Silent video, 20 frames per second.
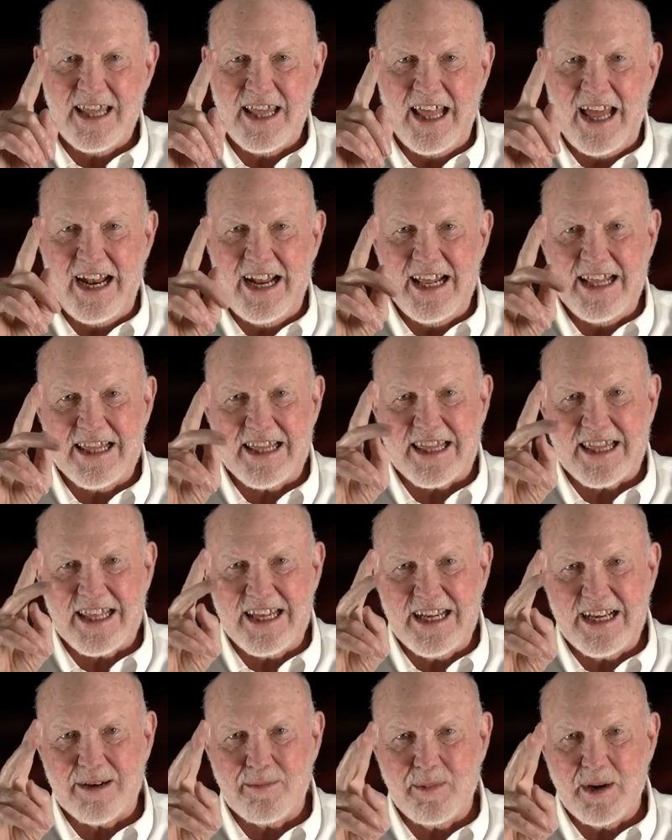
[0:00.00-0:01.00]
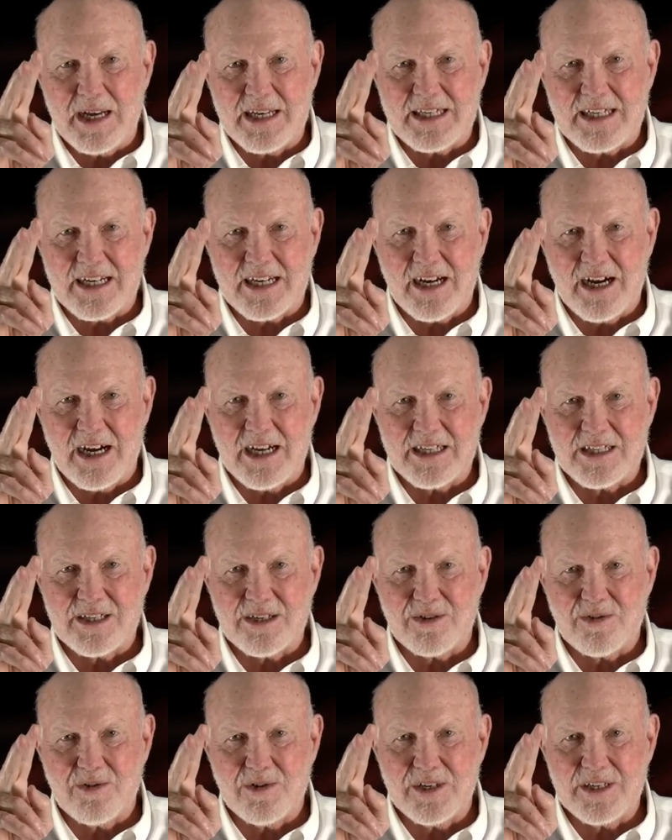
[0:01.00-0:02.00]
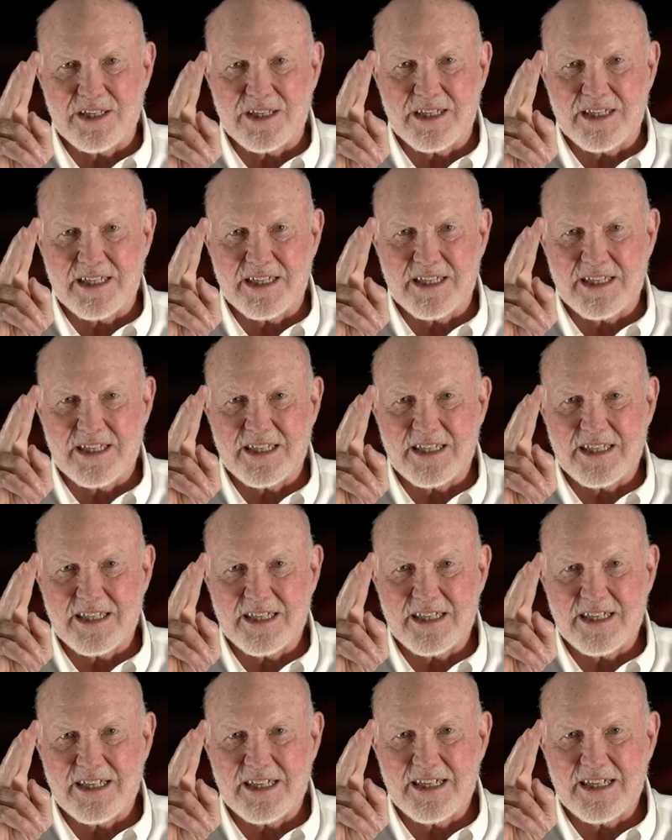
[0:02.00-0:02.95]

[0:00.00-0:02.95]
They didn't think about the consequences.